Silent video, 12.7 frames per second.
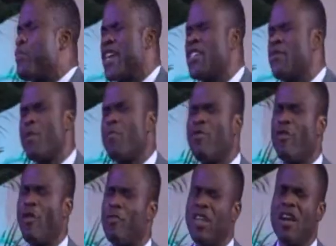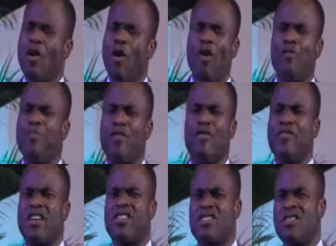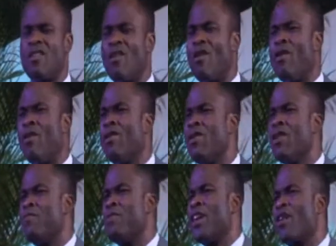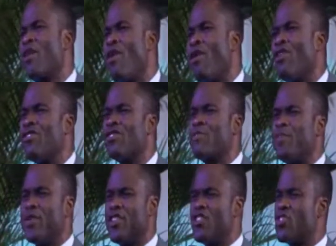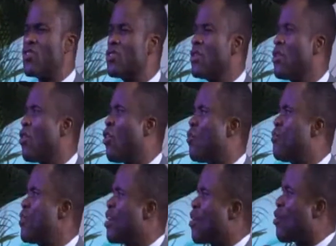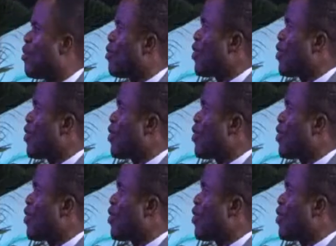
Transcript: praise people for being called prophets or being called priests or being called